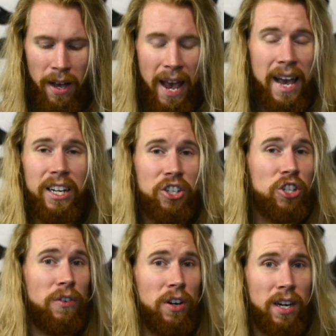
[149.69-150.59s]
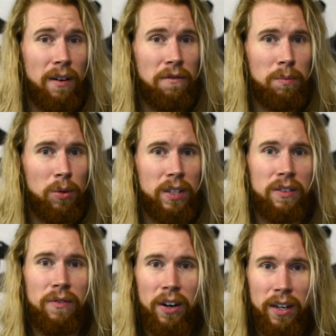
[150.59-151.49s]
And it's just very comfortable. It's
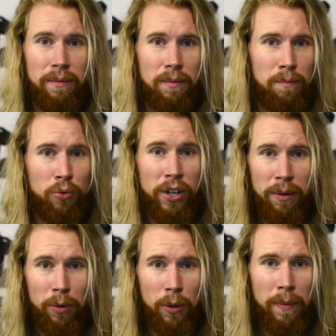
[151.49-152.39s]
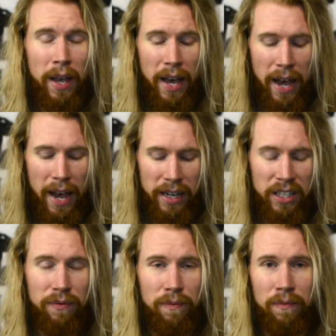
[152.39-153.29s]
very breathable, and
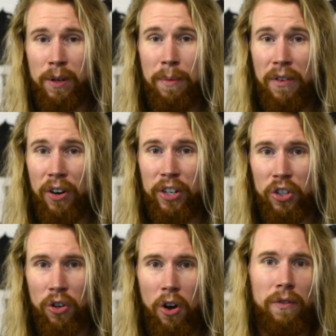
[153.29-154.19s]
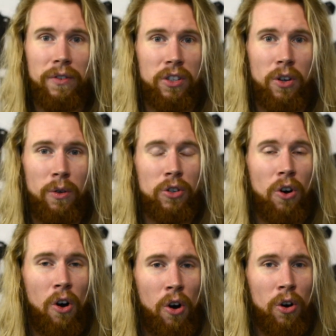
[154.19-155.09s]
it can be very soft. So those are
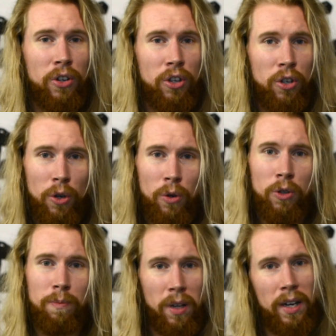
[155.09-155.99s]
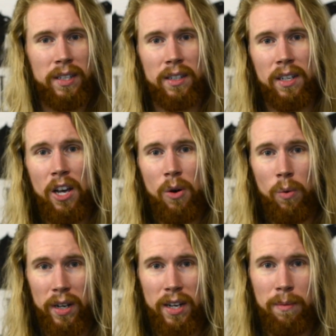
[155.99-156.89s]
all huge pluses
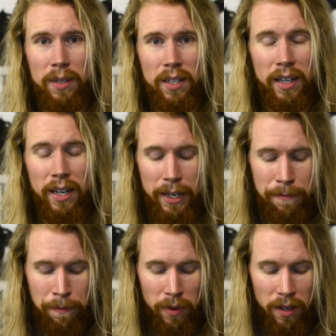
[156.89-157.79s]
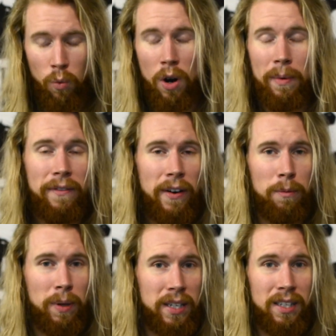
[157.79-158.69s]
when it comes to linen. One of my
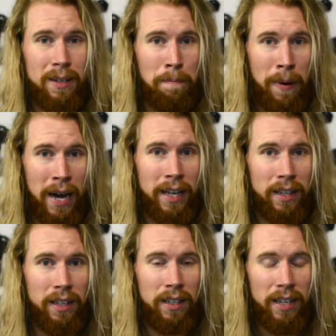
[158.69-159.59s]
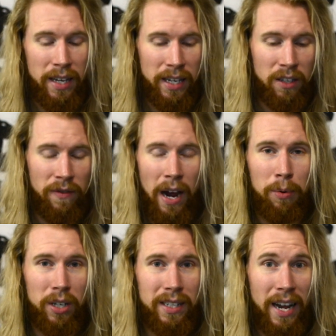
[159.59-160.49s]
favorite places to buy linen is
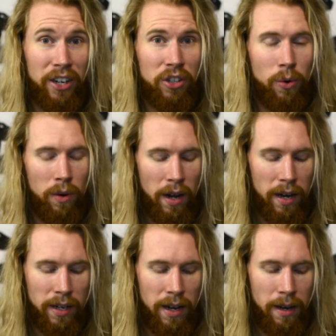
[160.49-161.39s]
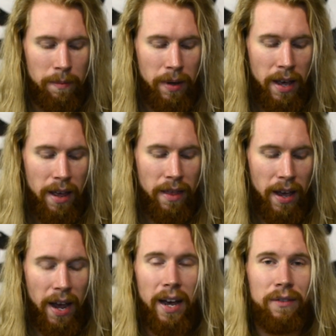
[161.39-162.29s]
fabric-store.com.
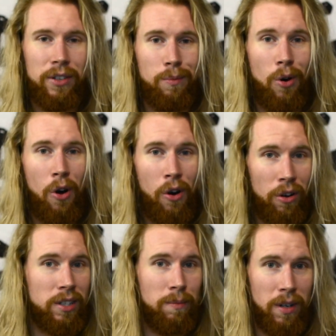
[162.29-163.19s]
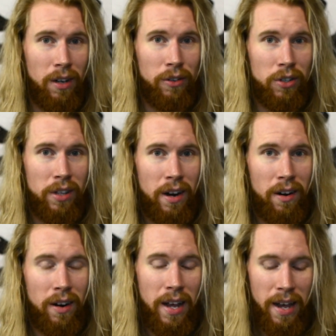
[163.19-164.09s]
They have some awesome colors
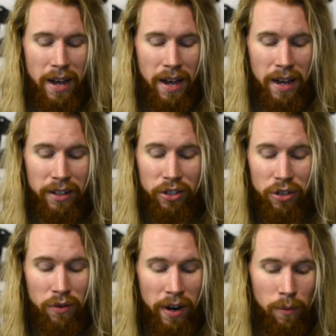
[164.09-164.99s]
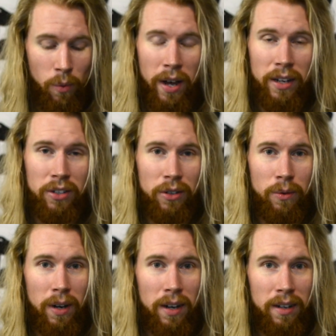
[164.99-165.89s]
there, and it's just a great way
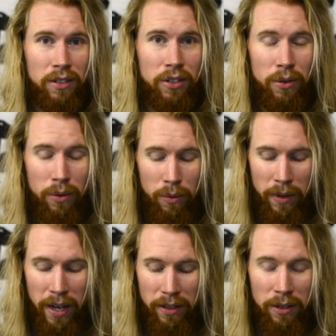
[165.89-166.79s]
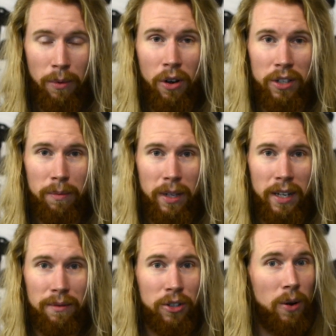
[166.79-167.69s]
to get some awesome
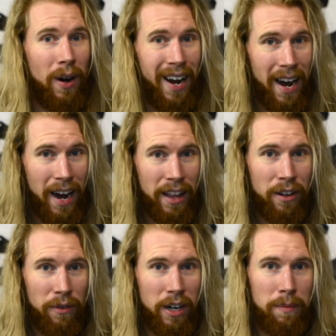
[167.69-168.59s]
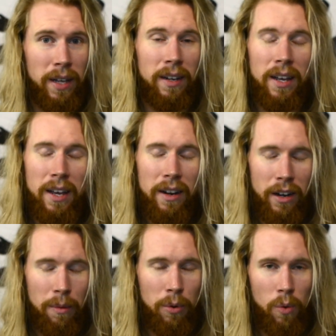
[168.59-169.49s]
linen. So I highly recommend,
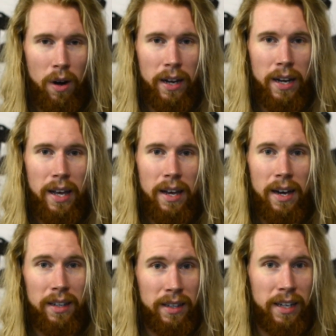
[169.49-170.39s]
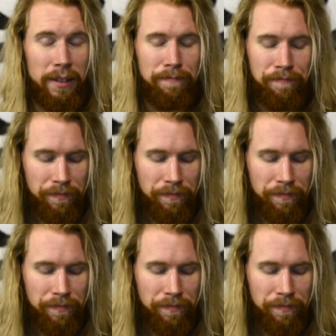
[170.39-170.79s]
#1, linen.